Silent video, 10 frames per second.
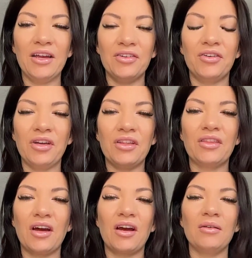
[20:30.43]

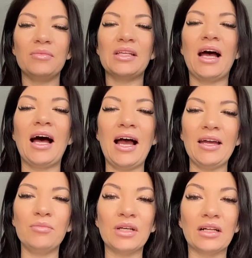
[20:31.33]
Underneath the arms,
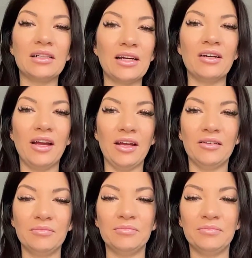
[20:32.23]
I am
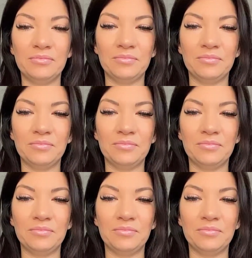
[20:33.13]
declaring.